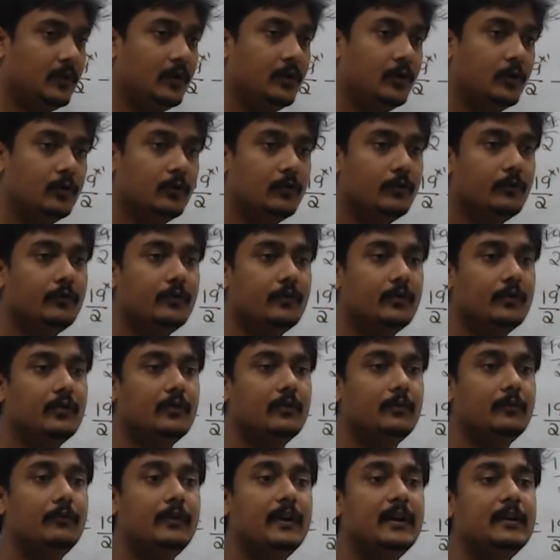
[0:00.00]
No.
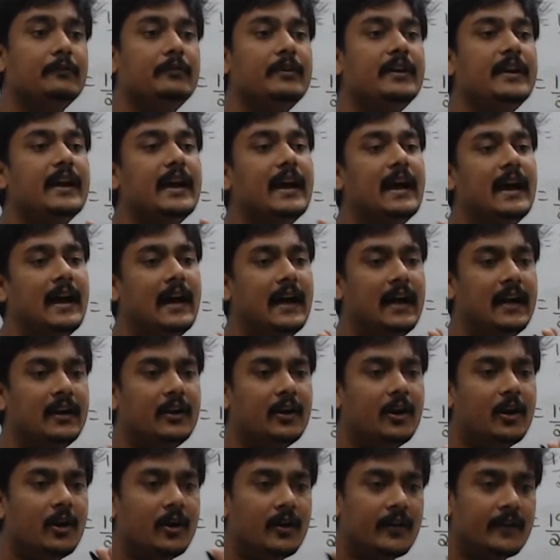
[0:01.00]
When we add
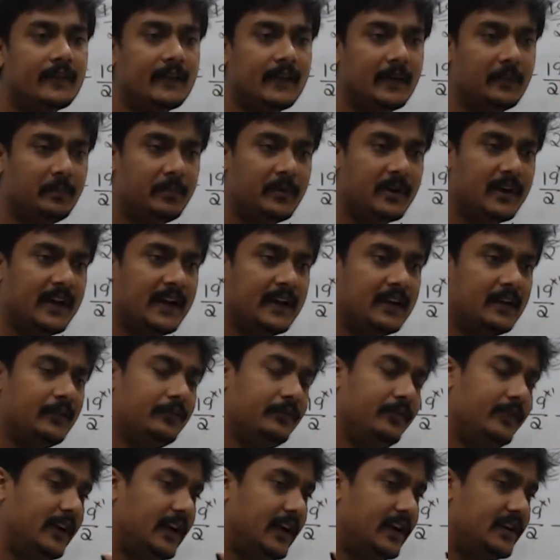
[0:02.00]
or
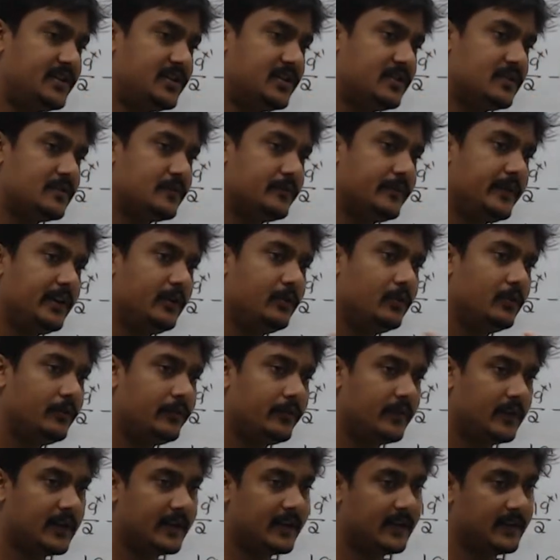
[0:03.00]
subtract fractions, we go
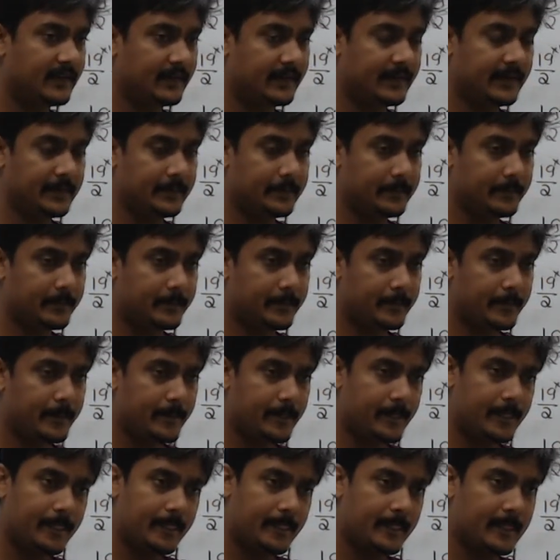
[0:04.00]
for LCM.
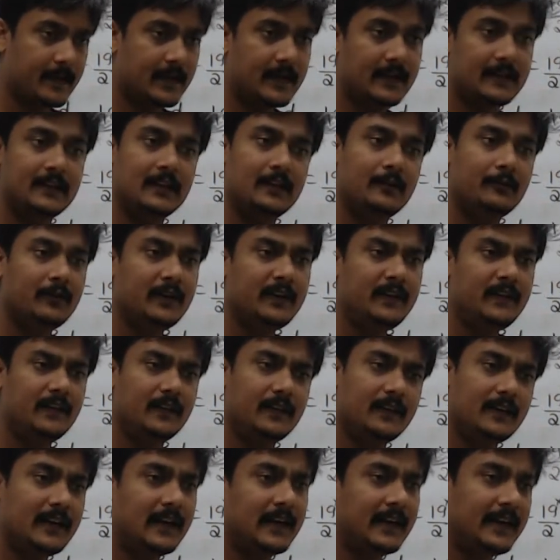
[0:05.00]
Otherwise,
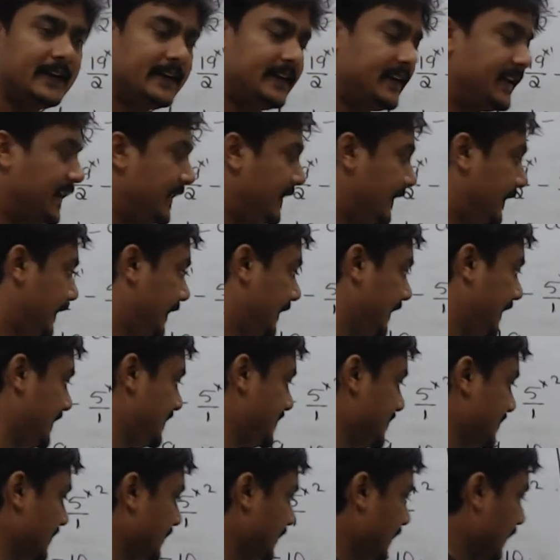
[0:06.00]
direct
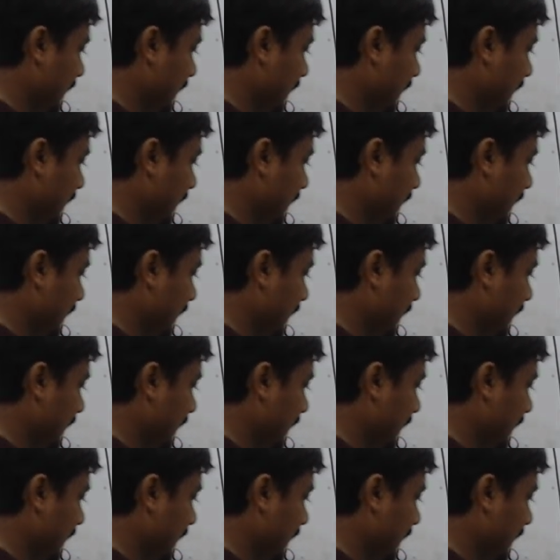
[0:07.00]
cancellation.